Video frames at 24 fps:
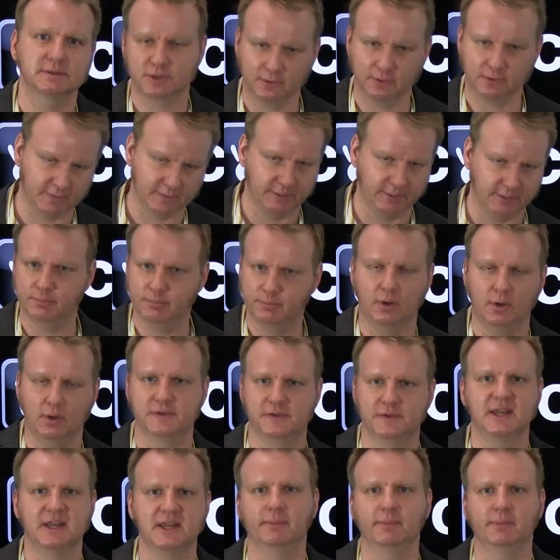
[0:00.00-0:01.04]
Certainly all the
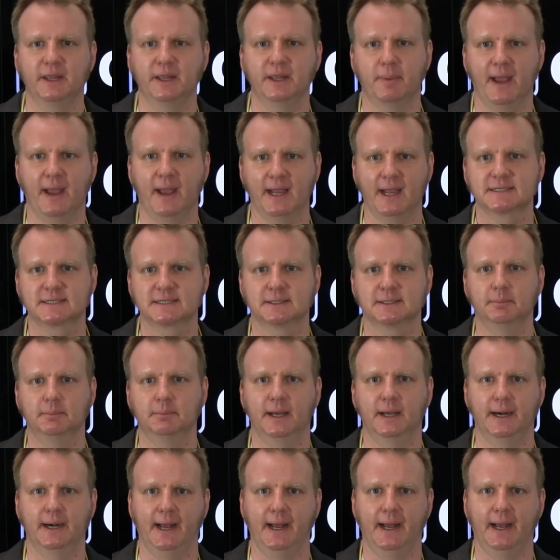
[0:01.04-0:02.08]
same link backs,
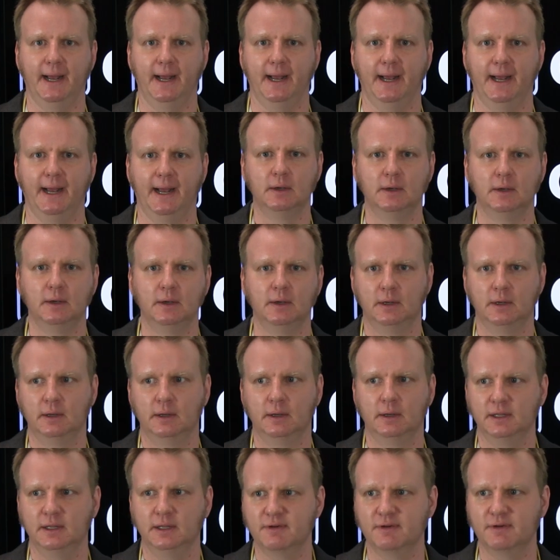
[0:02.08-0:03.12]
but
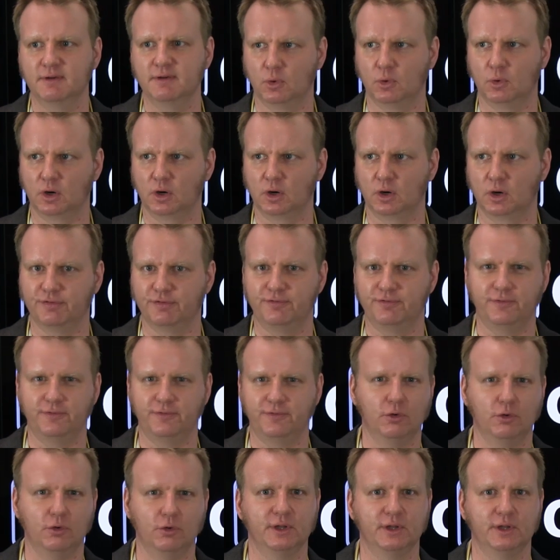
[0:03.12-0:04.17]
give it more of a
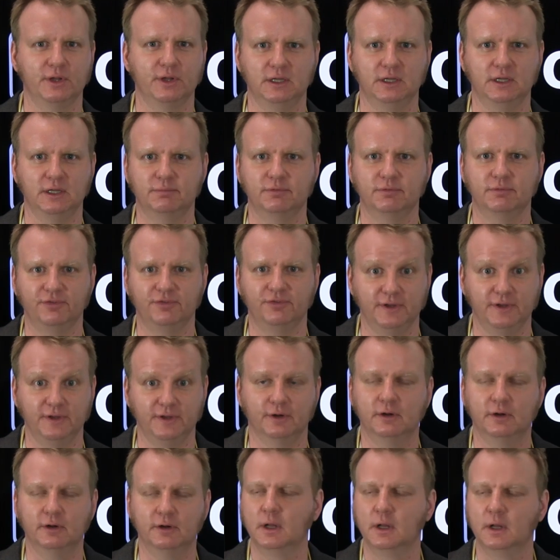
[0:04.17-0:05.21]
phone booky
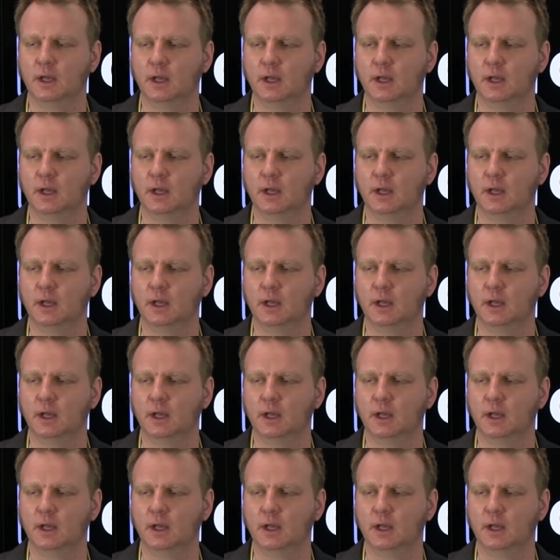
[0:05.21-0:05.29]
feel.